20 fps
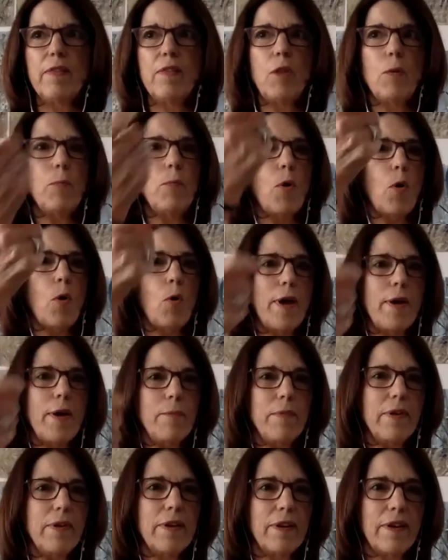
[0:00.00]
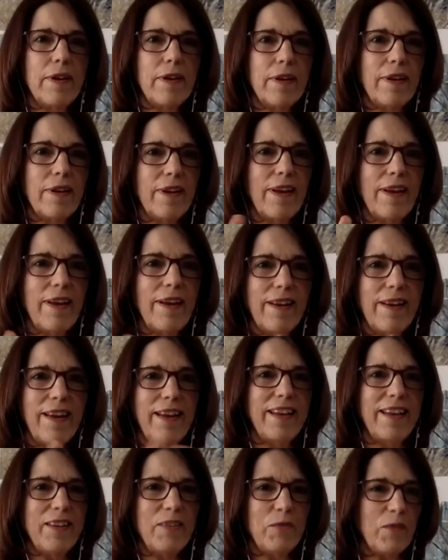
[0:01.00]
the poem
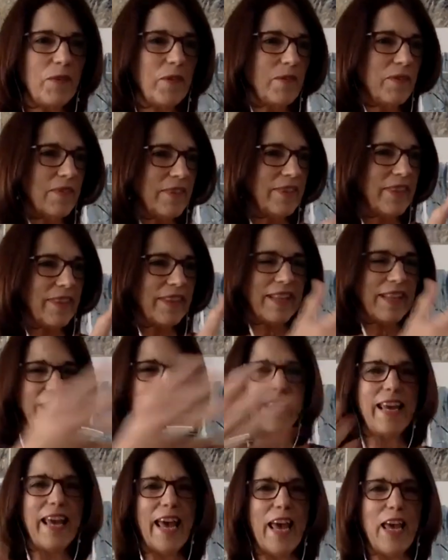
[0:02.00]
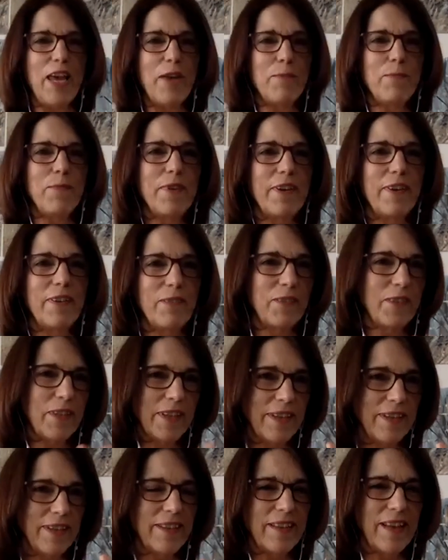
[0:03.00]
eh, came.
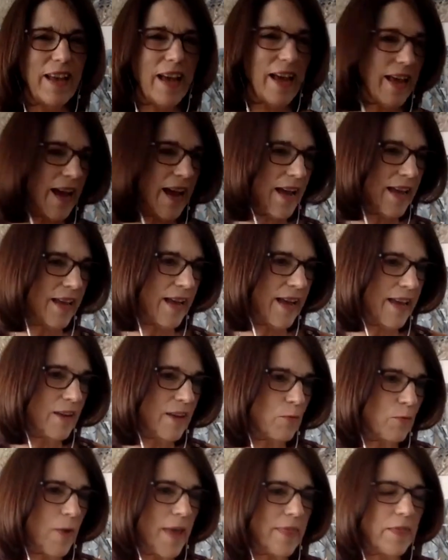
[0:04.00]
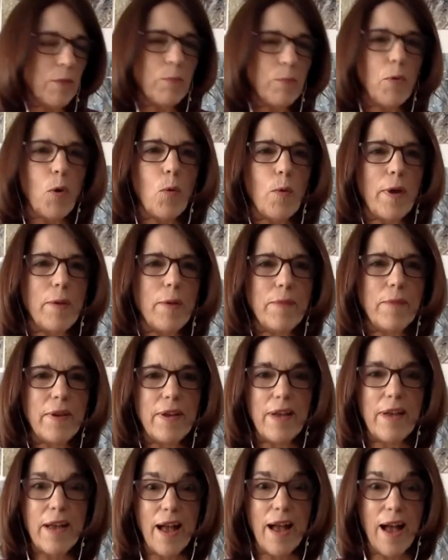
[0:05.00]
I, I, I read the poem.
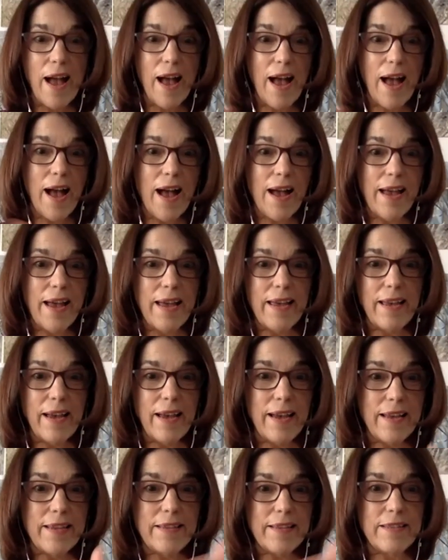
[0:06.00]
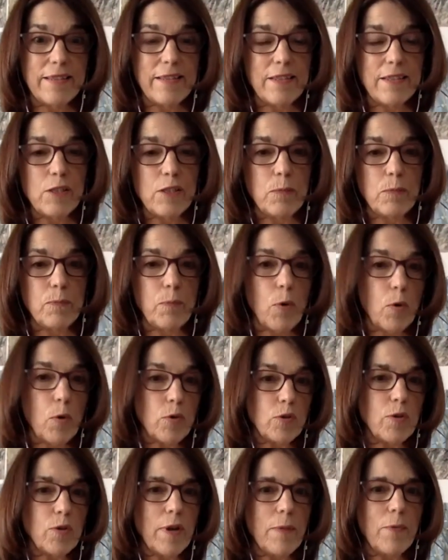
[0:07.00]
I, I
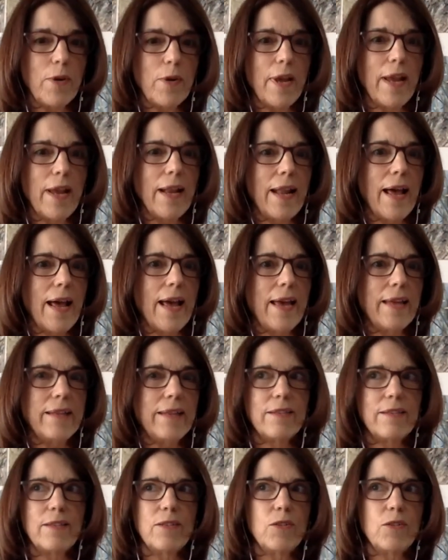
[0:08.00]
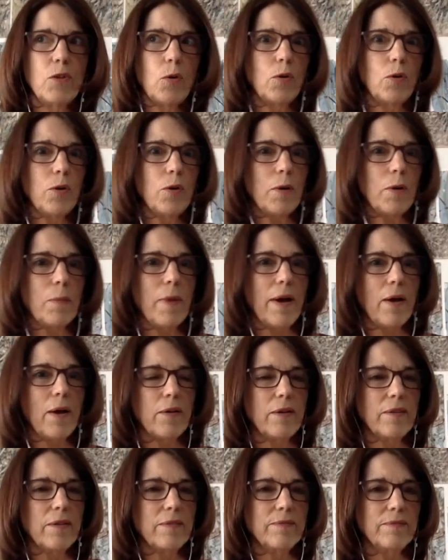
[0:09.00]
spoke to Gabriela. I told her
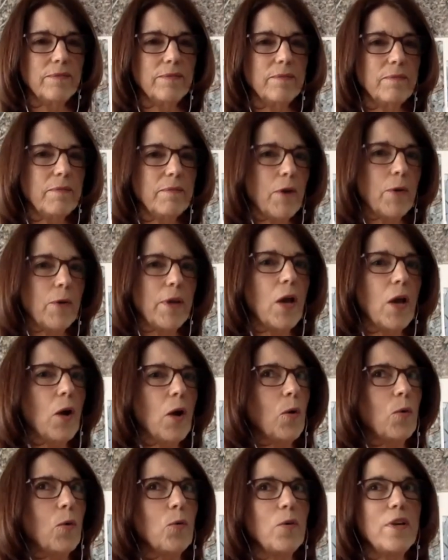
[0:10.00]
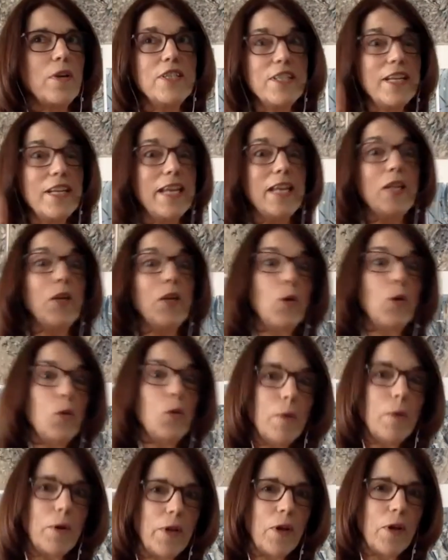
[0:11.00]
about Marie Howe She
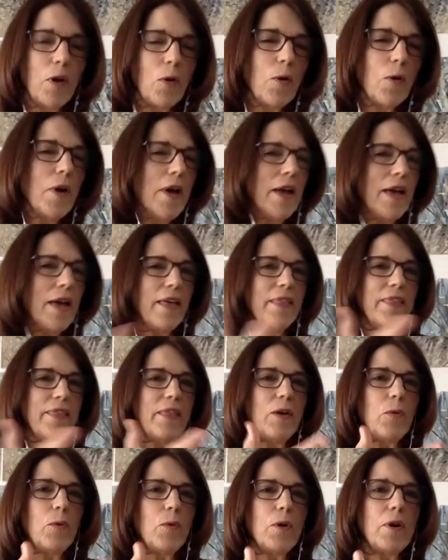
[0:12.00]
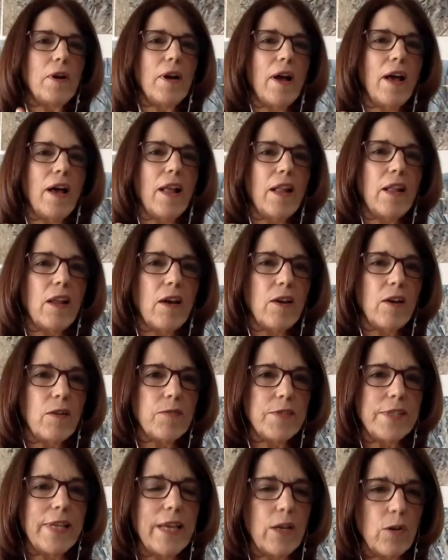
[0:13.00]
knew Marie Howe There were a lot of
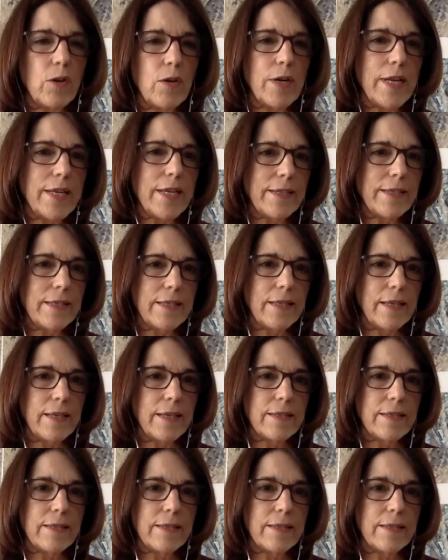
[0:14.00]
synchronicities.